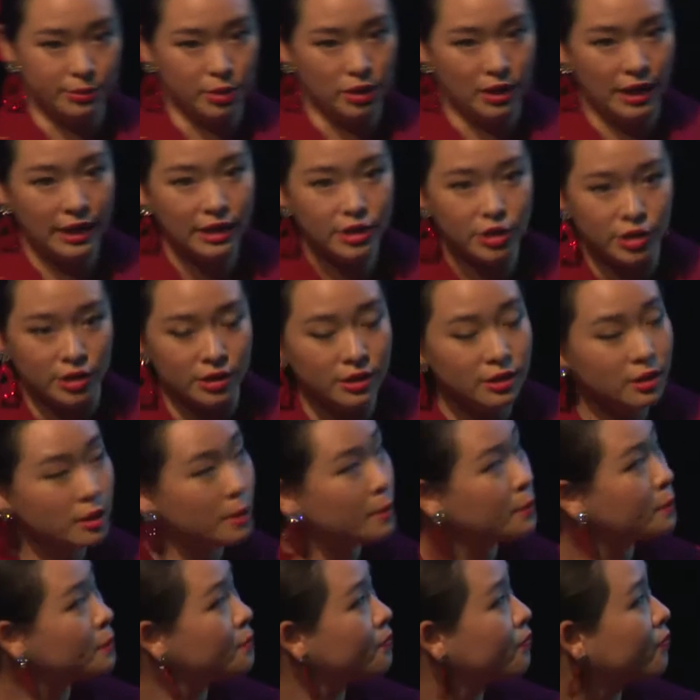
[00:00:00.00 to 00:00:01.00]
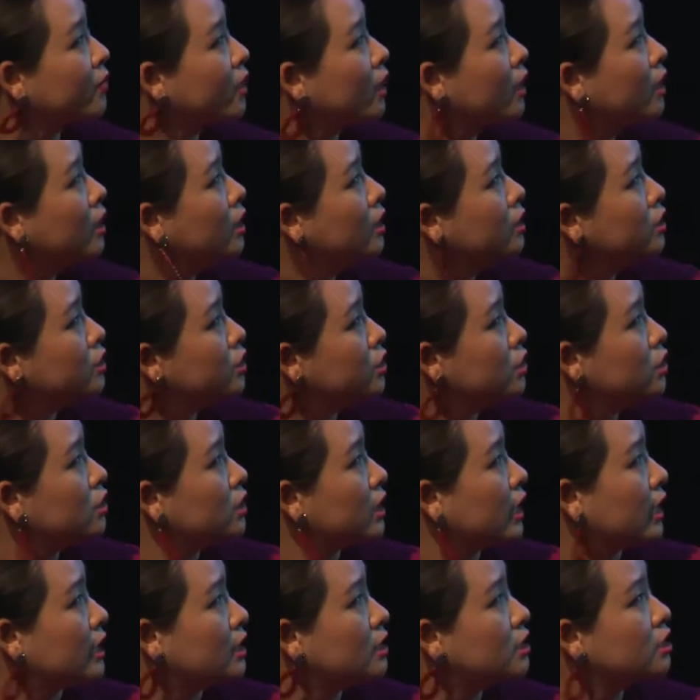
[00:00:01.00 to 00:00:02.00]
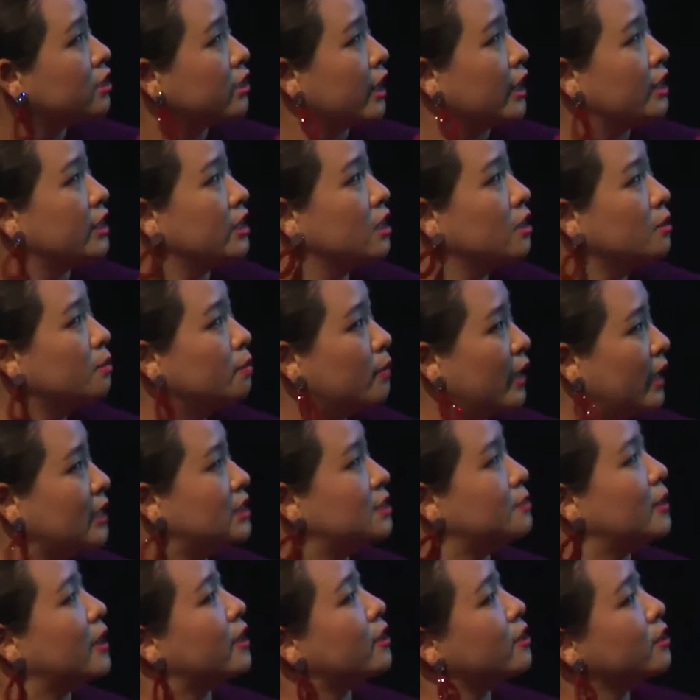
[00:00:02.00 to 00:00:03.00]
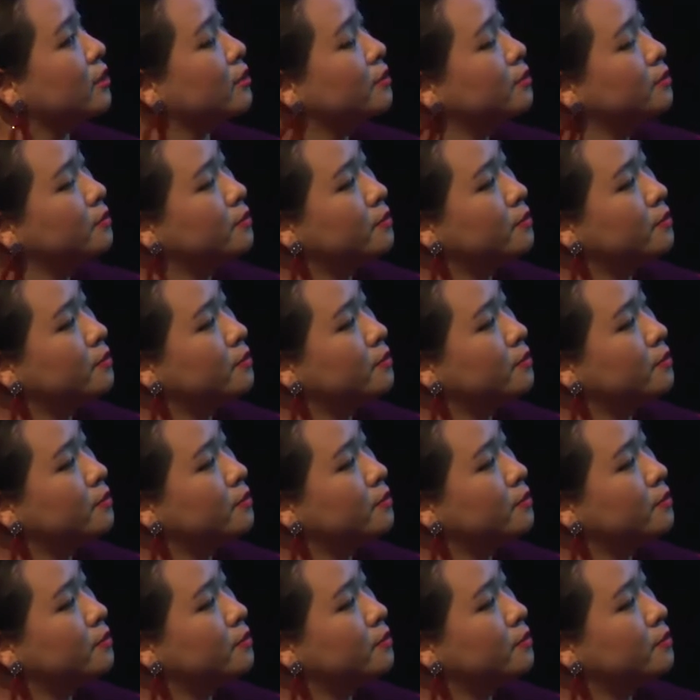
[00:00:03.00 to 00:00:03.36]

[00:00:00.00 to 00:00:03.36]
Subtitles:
simulation to look at cranial backspatter.